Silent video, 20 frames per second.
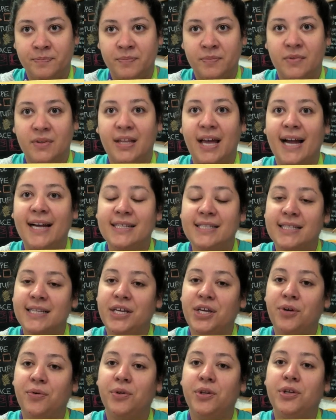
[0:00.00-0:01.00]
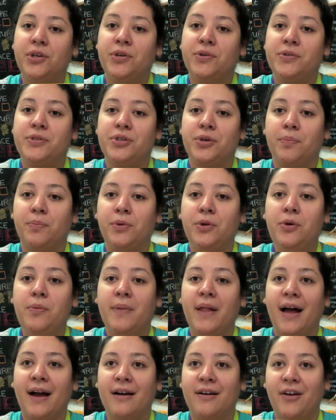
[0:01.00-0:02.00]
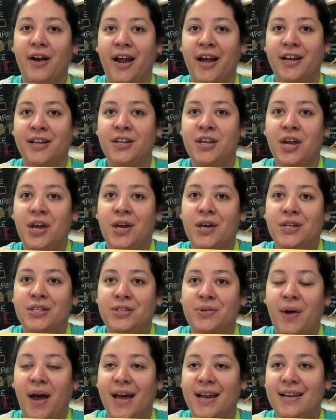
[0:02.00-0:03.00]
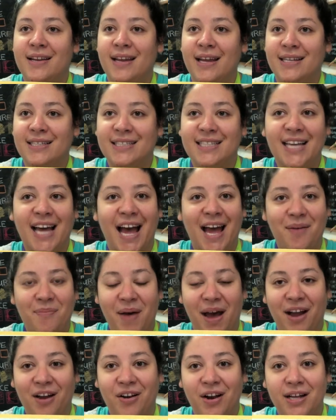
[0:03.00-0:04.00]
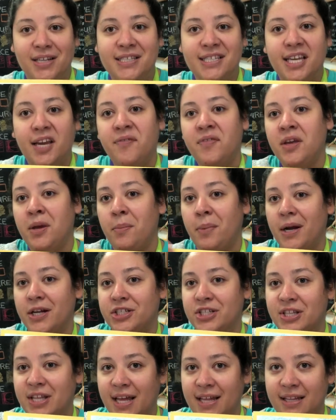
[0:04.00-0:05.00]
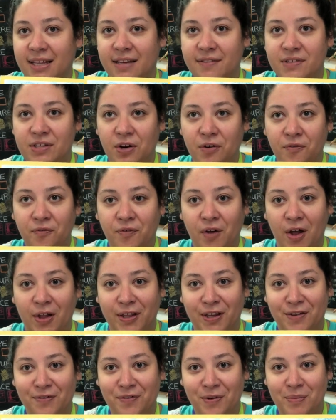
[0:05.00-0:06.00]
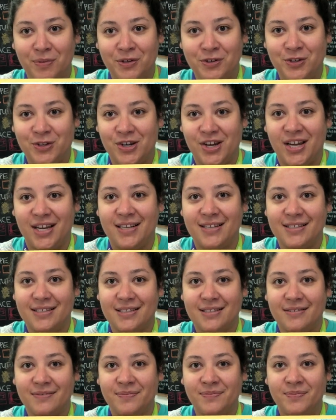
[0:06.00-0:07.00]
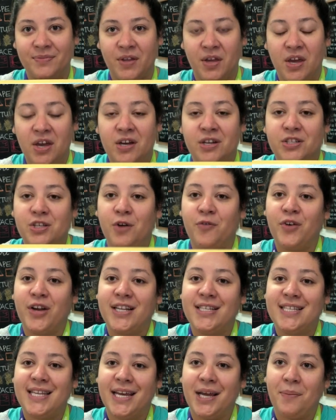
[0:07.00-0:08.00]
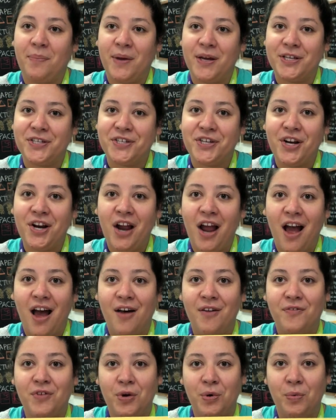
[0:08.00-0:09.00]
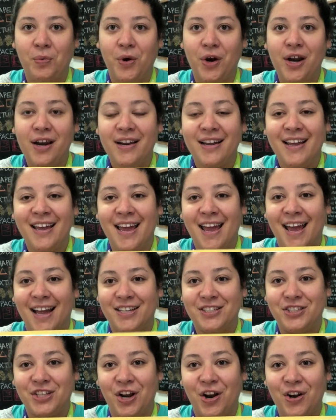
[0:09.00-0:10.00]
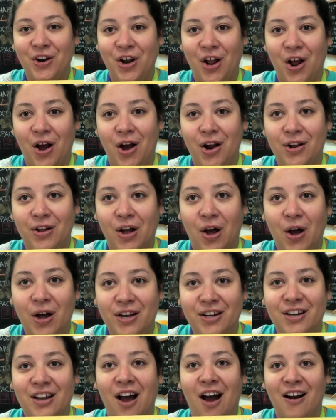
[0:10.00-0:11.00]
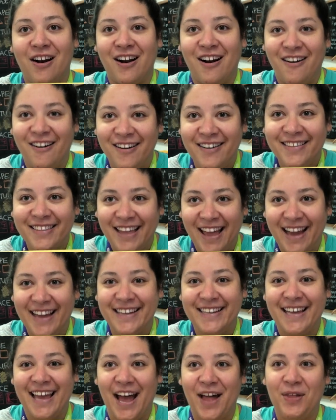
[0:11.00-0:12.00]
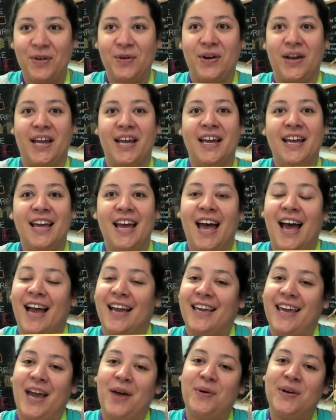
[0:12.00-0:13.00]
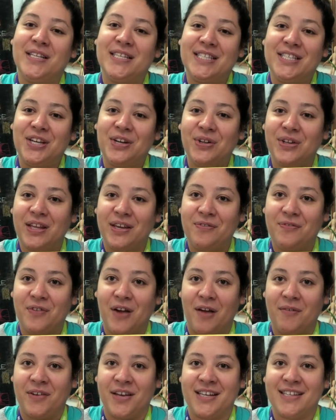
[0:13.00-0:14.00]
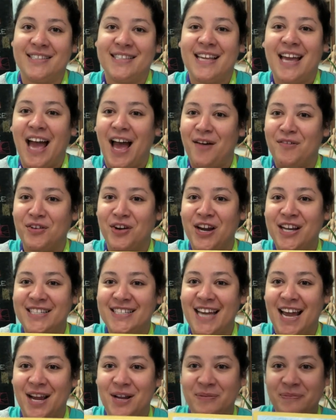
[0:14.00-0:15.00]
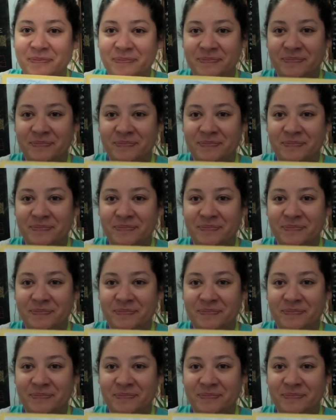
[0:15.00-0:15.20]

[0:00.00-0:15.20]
Lastly, you will use your blue block crayon to add a nice sky background to give the impression that leaves are falling from the trees. Don't forget to take a picture of your work and share it on our, on our online gallery. I can't wait to see your leaf rubbings. Have a great day.